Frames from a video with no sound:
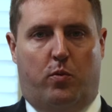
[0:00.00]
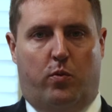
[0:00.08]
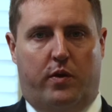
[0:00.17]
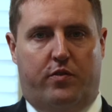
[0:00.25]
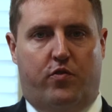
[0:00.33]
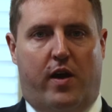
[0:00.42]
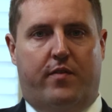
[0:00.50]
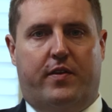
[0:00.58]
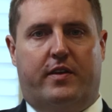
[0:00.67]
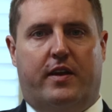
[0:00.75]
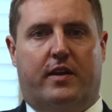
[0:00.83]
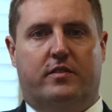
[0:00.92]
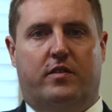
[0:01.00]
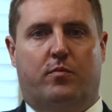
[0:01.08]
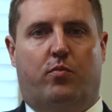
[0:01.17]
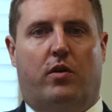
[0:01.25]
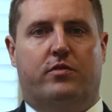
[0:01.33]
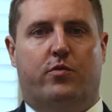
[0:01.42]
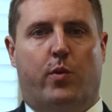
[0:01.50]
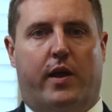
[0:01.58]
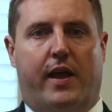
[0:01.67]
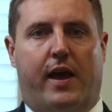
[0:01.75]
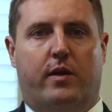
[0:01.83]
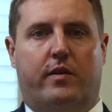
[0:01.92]
help people with traffic tickets in
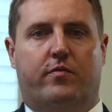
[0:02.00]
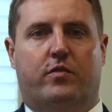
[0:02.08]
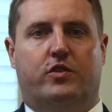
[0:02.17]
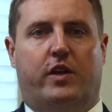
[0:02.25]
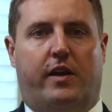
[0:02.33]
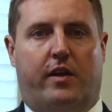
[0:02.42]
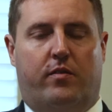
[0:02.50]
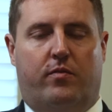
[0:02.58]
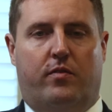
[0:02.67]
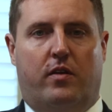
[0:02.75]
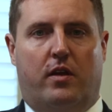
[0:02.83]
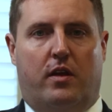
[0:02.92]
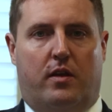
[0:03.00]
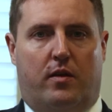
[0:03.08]
Brunswick County, Virginia.